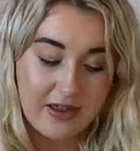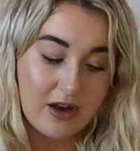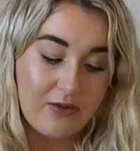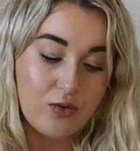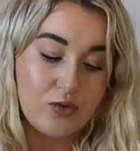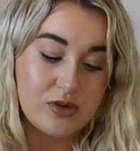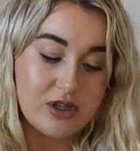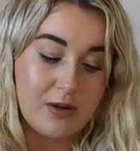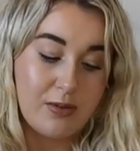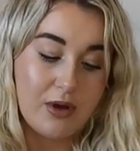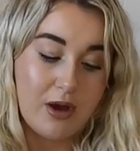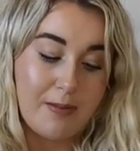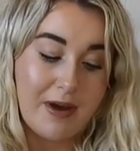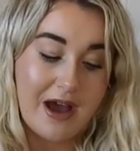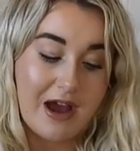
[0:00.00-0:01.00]
And I've also
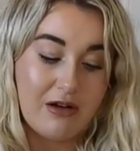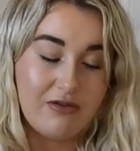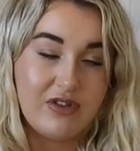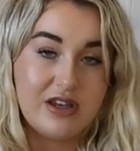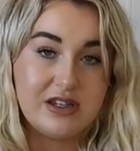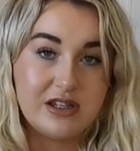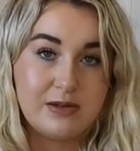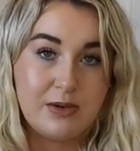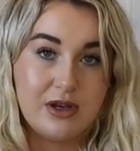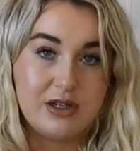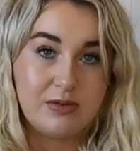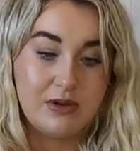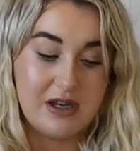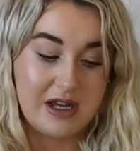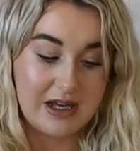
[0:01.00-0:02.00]
put a pair of these
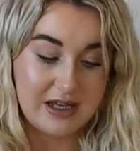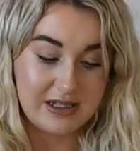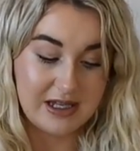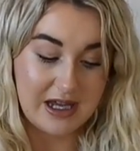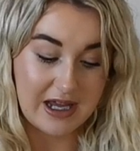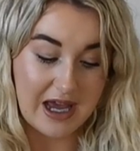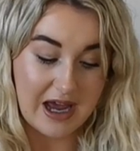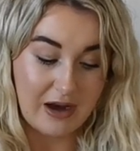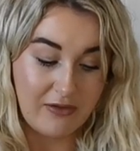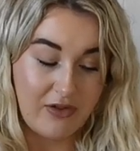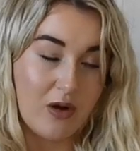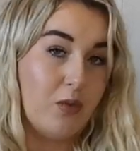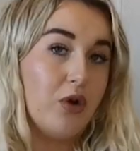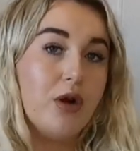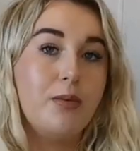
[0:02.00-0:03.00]
disposable knickers, again if
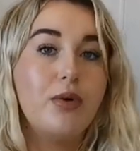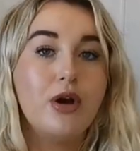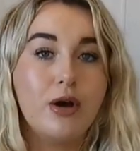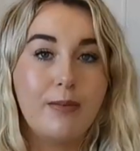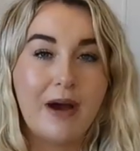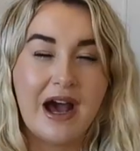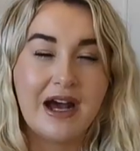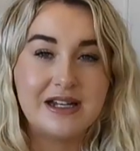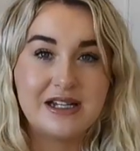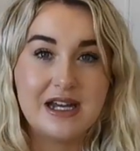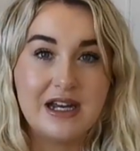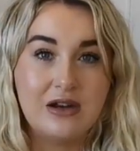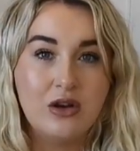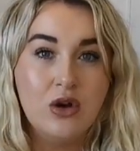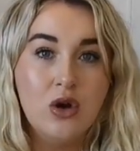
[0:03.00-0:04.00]
I want to put a pad
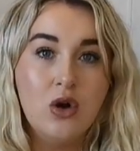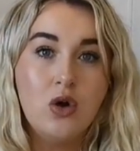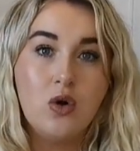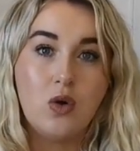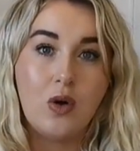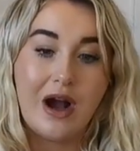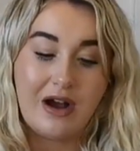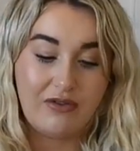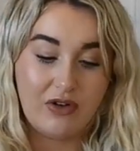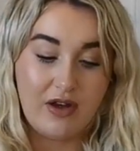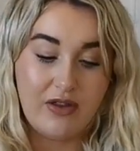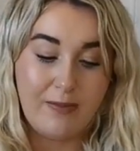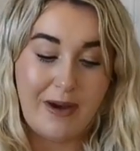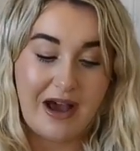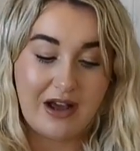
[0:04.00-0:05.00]
in or have
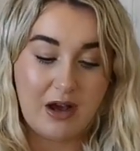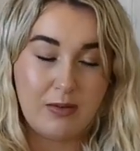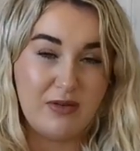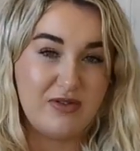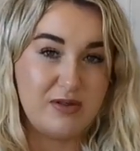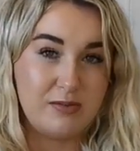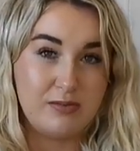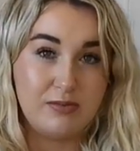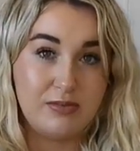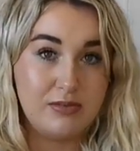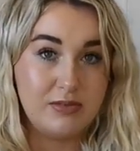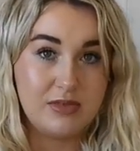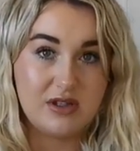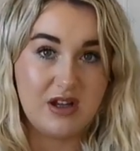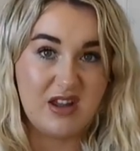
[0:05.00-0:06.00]
like the backup of some
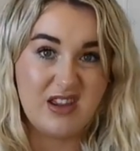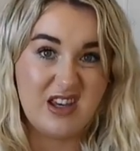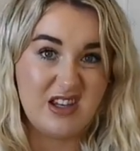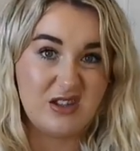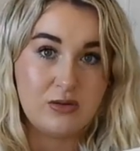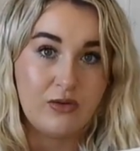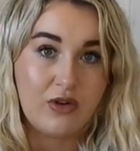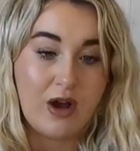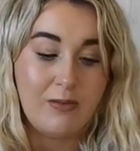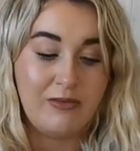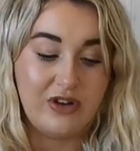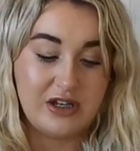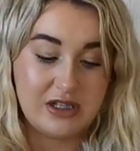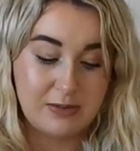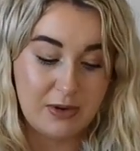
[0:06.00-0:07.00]
like these sort of
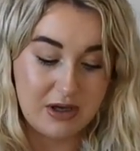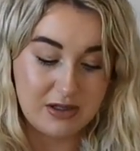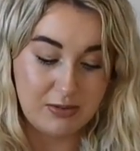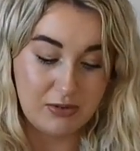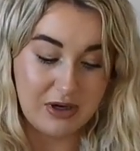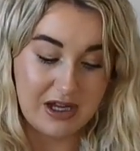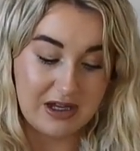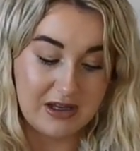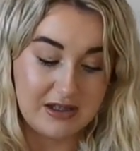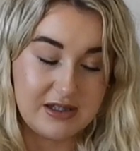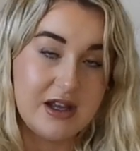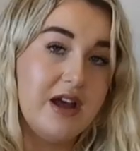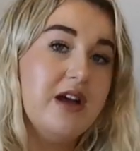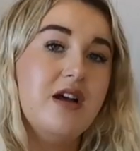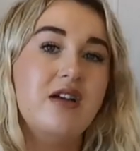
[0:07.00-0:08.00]
comfy disposable
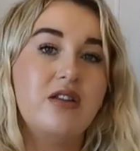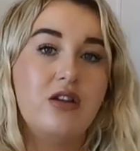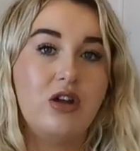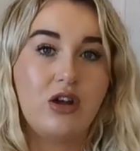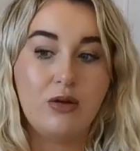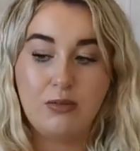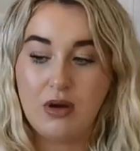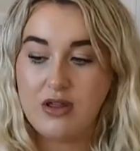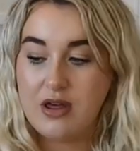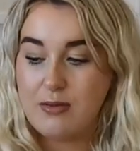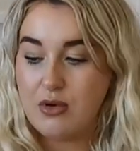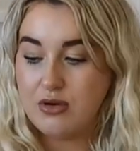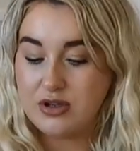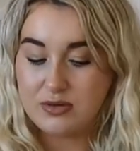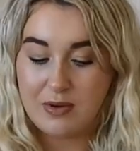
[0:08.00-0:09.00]
knickers, then I can put
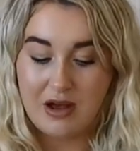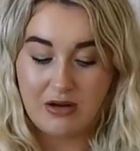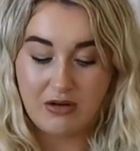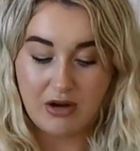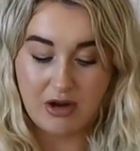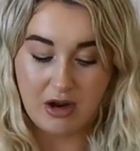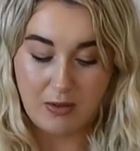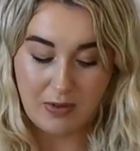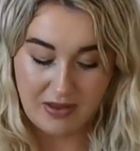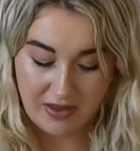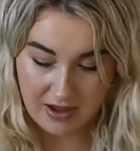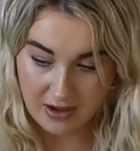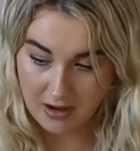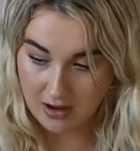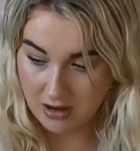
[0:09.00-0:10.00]
them on as well and I know where
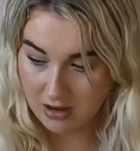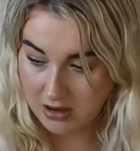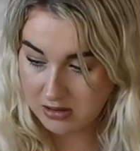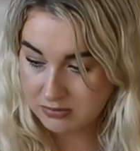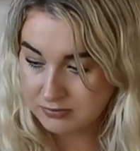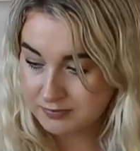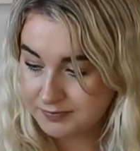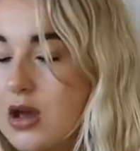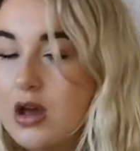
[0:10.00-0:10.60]
they are.